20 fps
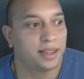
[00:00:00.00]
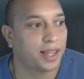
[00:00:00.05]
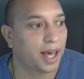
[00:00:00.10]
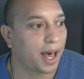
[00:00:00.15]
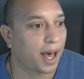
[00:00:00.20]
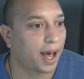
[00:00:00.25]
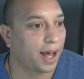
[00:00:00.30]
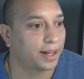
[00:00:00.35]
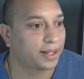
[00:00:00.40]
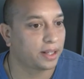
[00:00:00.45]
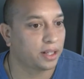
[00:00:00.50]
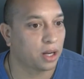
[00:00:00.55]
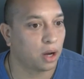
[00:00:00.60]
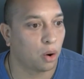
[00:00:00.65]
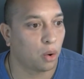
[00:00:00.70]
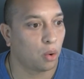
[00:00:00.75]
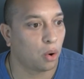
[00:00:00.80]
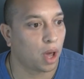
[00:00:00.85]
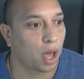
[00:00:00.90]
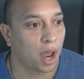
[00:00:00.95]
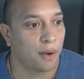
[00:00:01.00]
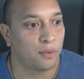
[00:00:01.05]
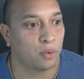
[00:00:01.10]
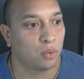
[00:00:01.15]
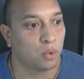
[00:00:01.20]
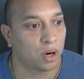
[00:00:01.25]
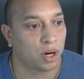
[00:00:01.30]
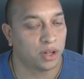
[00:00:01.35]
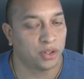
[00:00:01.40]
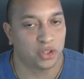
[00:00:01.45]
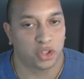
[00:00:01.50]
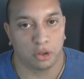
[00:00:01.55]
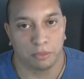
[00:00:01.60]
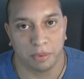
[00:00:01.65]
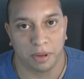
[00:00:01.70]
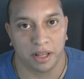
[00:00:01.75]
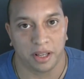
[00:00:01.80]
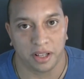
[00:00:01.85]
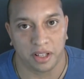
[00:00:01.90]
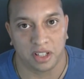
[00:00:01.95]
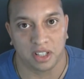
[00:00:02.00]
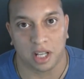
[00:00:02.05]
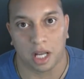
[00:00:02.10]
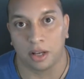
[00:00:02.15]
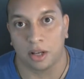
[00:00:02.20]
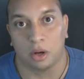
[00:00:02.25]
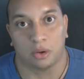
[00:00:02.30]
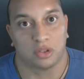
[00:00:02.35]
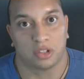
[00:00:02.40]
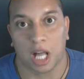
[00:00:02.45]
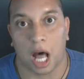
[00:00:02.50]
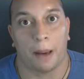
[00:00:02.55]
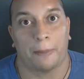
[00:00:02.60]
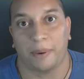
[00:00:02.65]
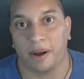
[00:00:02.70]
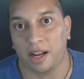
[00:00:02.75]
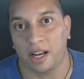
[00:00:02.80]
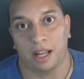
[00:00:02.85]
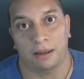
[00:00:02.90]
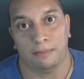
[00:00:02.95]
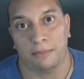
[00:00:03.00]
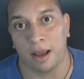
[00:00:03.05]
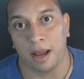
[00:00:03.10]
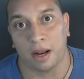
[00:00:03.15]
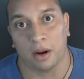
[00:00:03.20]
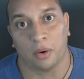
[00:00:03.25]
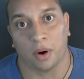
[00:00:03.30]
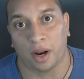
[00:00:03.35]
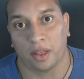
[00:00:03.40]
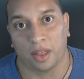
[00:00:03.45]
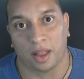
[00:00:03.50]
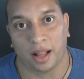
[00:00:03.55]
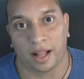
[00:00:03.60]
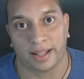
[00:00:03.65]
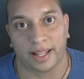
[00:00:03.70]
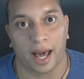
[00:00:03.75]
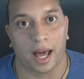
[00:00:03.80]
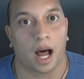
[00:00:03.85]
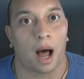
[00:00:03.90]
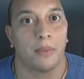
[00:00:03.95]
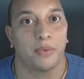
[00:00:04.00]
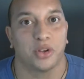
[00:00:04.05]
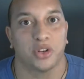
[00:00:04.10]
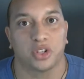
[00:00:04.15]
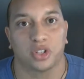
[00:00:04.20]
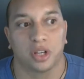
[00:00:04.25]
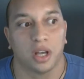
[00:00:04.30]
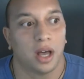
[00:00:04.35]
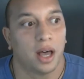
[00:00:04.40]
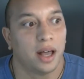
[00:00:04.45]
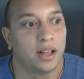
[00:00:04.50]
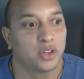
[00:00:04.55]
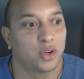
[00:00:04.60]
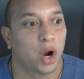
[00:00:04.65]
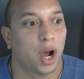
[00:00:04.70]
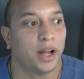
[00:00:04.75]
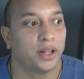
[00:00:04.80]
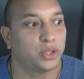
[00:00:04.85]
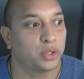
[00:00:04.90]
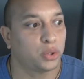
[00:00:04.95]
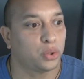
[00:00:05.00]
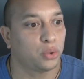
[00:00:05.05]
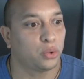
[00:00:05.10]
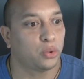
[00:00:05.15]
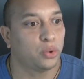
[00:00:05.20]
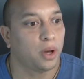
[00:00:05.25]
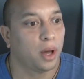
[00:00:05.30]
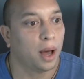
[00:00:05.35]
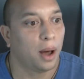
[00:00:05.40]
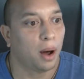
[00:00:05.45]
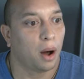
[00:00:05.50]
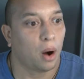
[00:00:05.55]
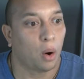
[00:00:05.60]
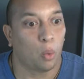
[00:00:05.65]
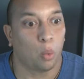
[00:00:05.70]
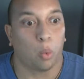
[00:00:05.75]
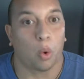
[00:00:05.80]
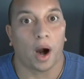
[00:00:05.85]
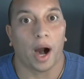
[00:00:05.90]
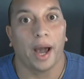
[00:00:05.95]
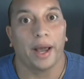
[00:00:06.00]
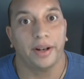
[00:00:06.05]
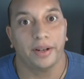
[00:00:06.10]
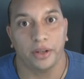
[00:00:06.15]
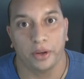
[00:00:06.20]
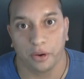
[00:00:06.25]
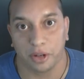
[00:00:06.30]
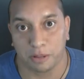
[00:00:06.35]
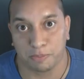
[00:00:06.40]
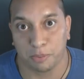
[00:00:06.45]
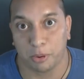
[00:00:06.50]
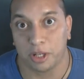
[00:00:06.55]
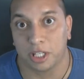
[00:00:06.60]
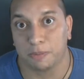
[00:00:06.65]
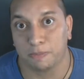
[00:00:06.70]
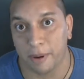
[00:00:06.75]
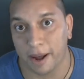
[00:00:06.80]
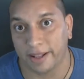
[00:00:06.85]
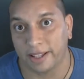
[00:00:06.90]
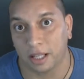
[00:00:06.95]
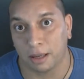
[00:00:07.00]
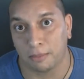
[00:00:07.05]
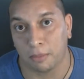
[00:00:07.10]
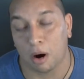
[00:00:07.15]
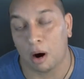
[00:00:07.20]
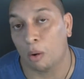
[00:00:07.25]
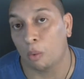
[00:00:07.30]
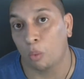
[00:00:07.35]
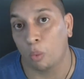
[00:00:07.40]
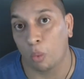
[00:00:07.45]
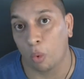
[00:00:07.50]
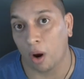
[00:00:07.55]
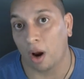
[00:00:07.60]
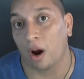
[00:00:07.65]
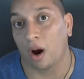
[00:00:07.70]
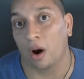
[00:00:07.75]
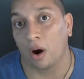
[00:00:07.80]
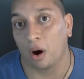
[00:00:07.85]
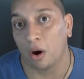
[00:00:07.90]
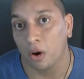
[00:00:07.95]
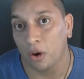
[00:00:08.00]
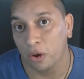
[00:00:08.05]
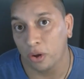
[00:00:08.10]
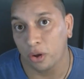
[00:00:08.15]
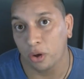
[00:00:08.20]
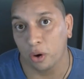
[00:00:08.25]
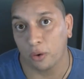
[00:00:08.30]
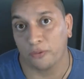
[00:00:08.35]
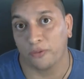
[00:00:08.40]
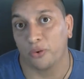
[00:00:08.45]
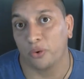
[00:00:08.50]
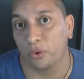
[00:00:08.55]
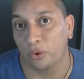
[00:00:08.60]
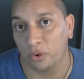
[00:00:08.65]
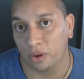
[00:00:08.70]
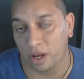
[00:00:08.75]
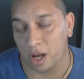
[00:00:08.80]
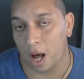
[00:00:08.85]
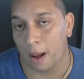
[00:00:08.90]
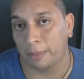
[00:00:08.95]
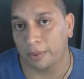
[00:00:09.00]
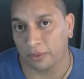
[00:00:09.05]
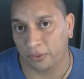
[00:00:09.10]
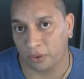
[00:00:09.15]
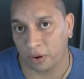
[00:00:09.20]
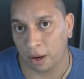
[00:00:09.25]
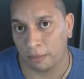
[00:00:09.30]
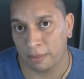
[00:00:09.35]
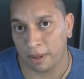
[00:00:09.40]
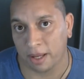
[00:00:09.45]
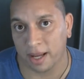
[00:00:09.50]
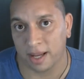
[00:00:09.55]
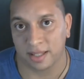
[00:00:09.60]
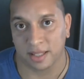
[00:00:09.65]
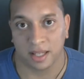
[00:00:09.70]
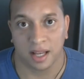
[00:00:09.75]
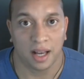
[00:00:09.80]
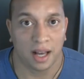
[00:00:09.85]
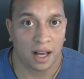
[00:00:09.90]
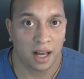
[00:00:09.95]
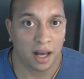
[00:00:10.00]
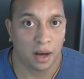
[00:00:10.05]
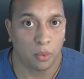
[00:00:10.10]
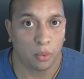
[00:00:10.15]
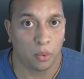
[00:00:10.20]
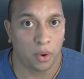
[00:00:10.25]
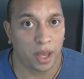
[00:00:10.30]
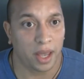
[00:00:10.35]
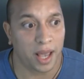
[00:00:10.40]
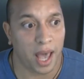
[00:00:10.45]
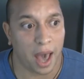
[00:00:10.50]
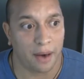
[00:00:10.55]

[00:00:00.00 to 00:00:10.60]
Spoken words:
that, you know, everyone should be, you know, stop eating meat or anything like that. I'm just trying to widen your perspective on where your food comes from, because we